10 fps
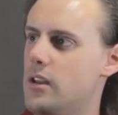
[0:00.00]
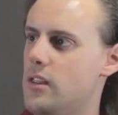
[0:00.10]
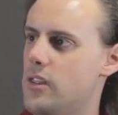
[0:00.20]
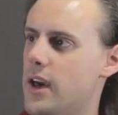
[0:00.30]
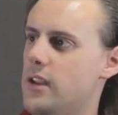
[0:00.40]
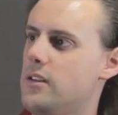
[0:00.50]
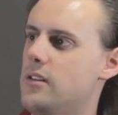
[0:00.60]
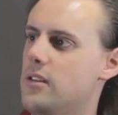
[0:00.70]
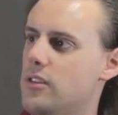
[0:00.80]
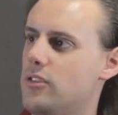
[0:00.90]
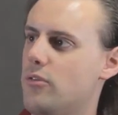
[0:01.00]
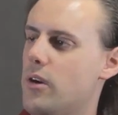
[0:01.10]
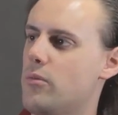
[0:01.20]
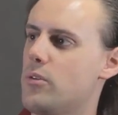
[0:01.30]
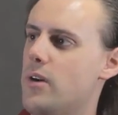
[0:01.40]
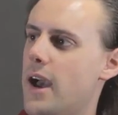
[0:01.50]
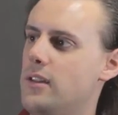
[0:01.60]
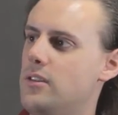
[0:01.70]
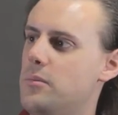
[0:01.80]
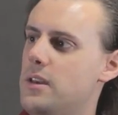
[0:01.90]
that the square root
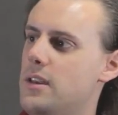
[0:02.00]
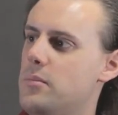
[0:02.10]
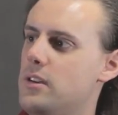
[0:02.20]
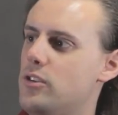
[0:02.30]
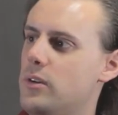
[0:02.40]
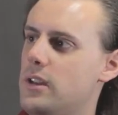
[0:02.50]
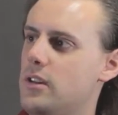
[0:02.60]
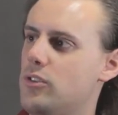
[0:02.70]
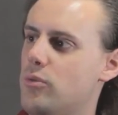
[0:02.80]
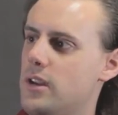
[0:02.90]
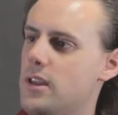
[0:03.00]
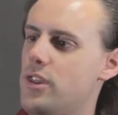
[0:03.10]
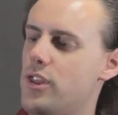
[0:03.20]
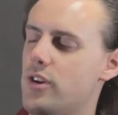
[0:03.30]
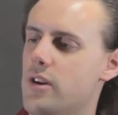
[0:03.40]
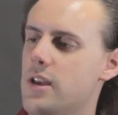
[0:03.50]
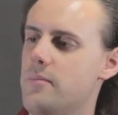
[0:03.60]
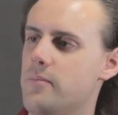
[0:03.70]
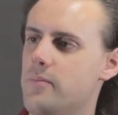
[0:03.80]
had to be between twenty and thirty,